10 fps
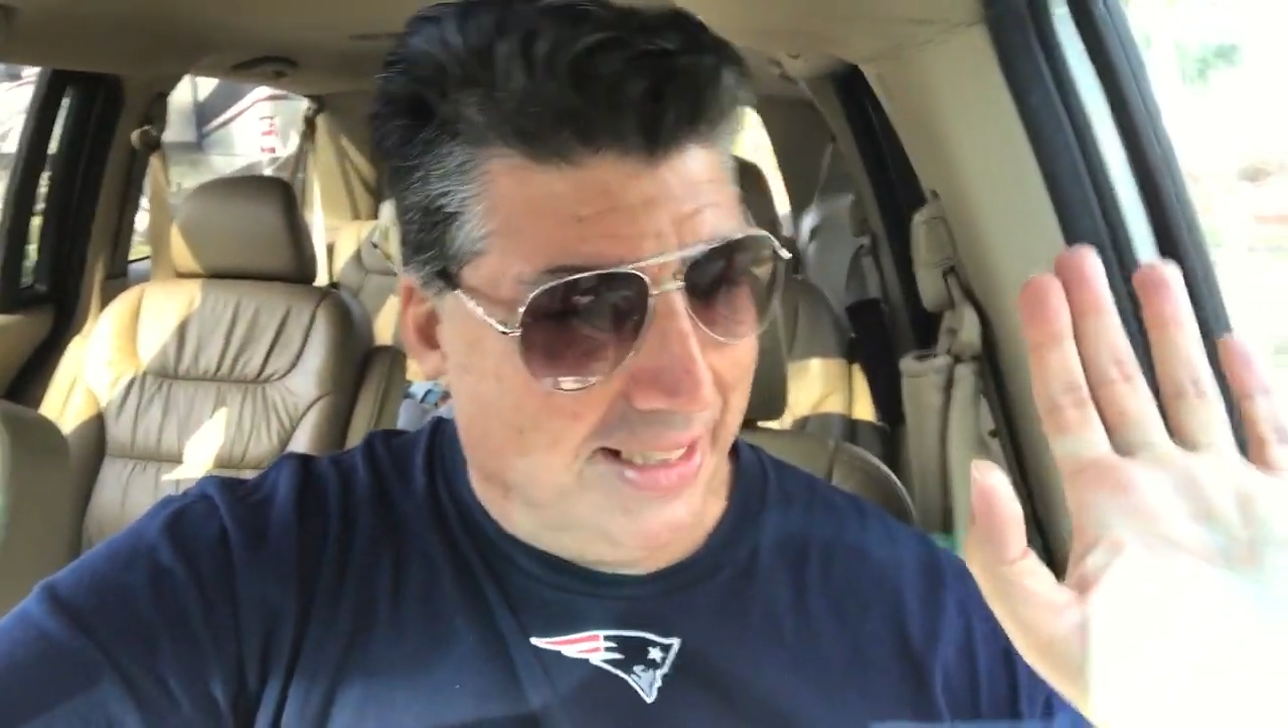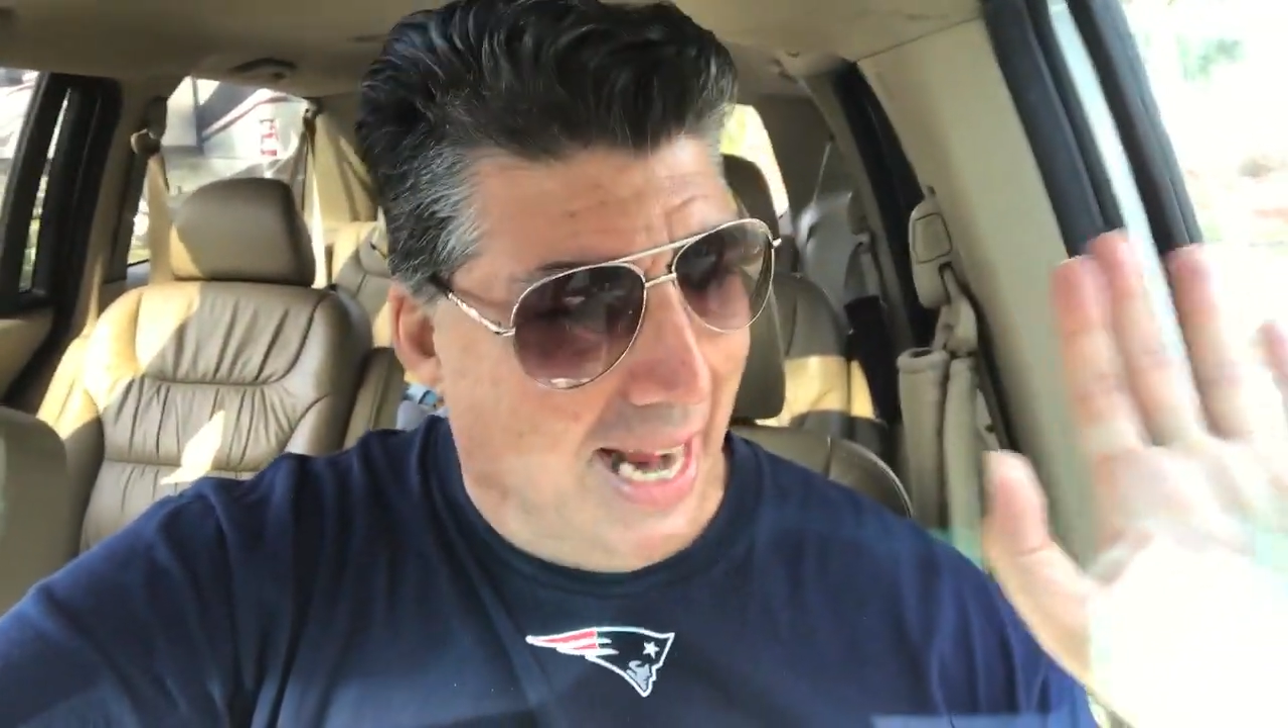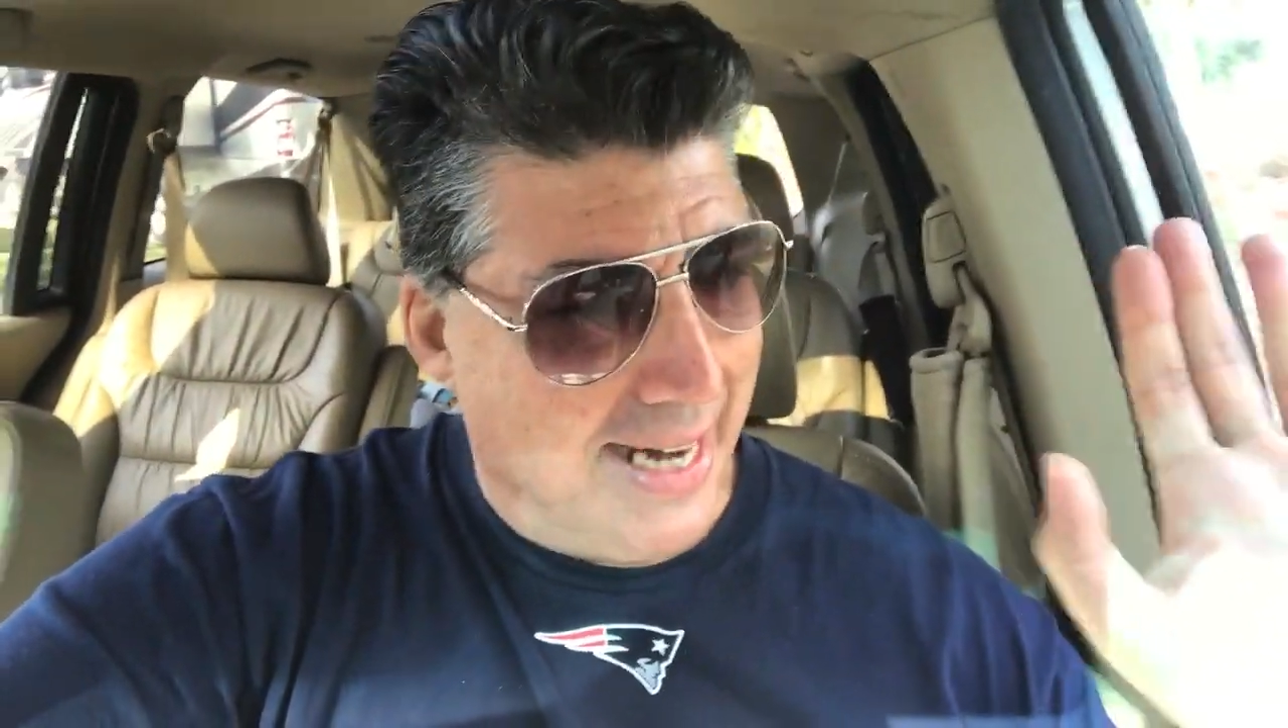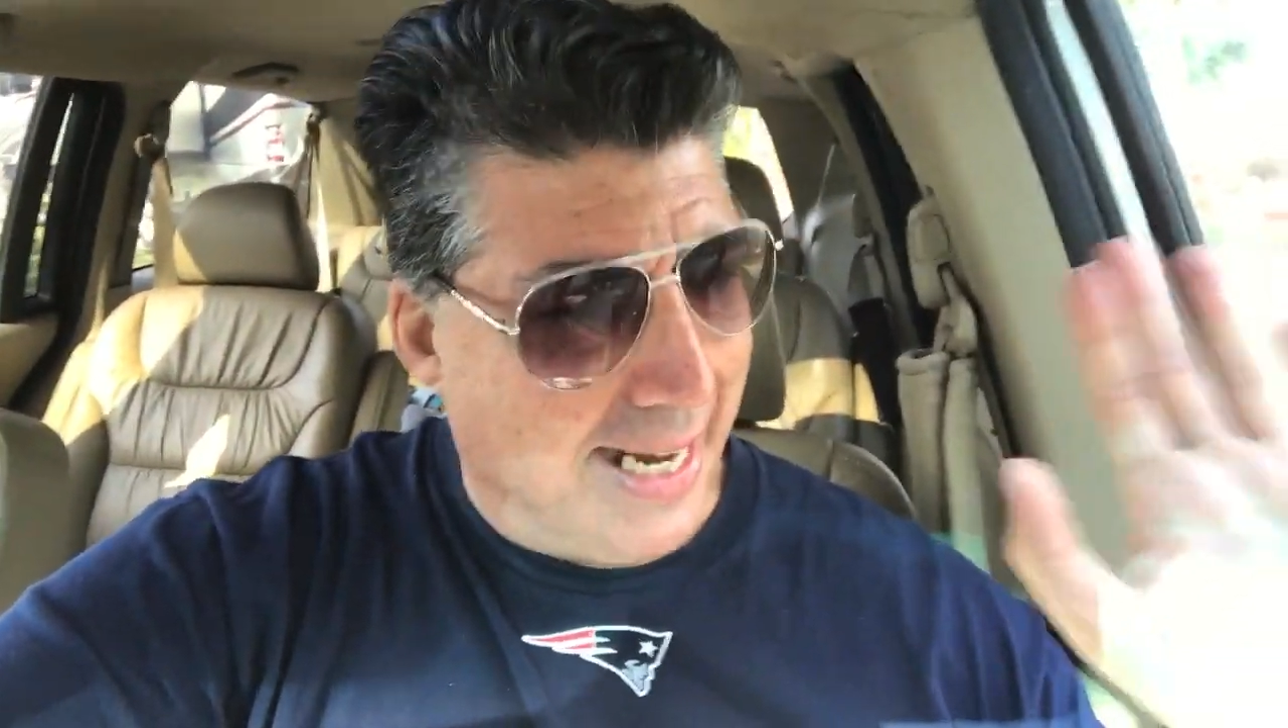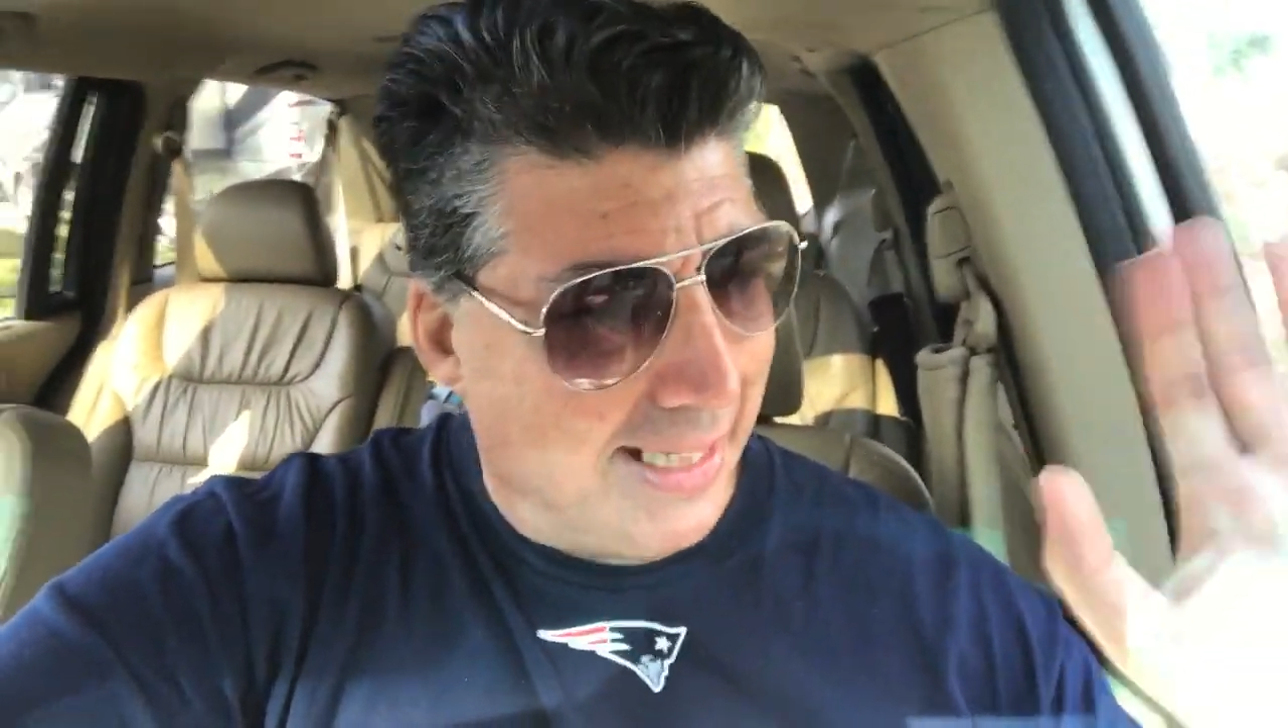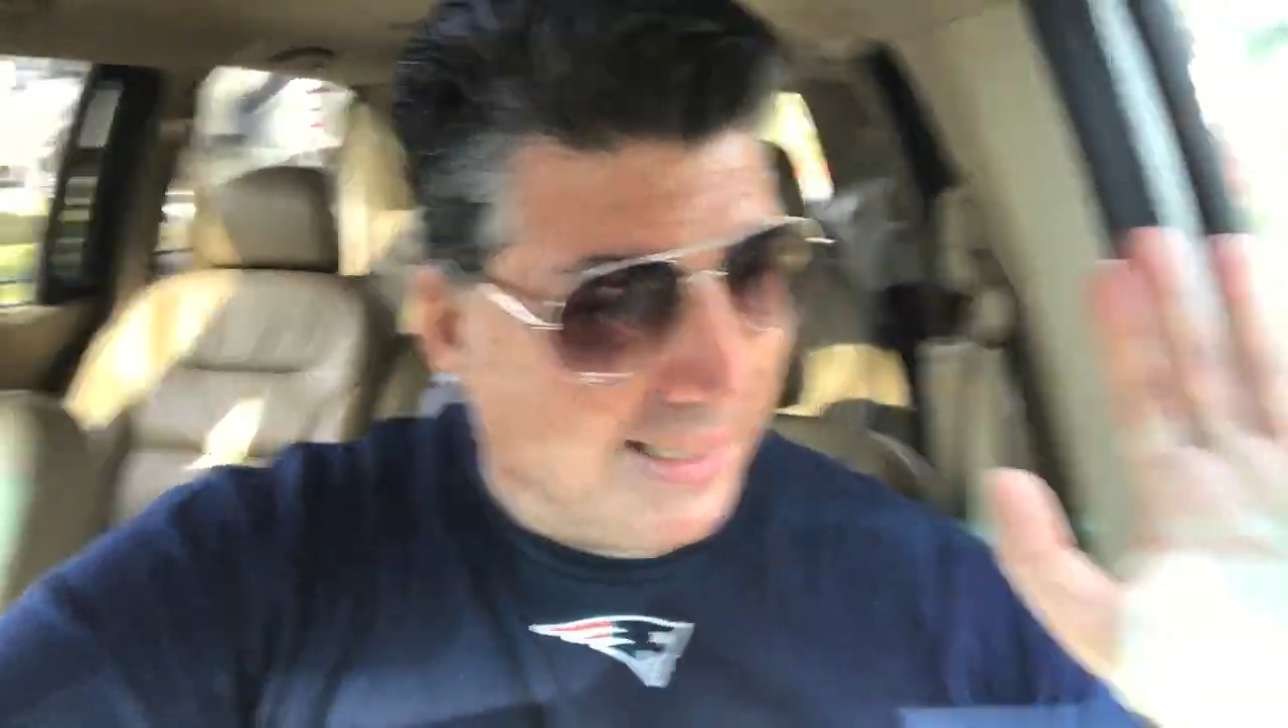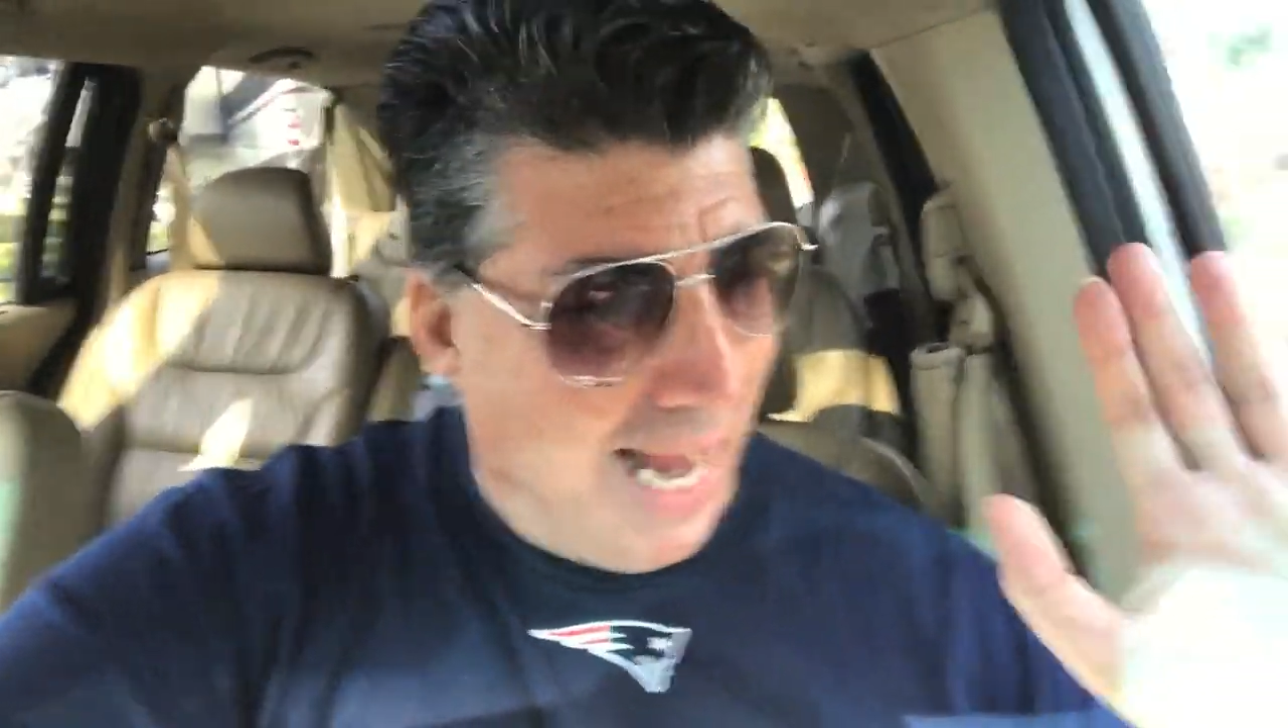Dunkin'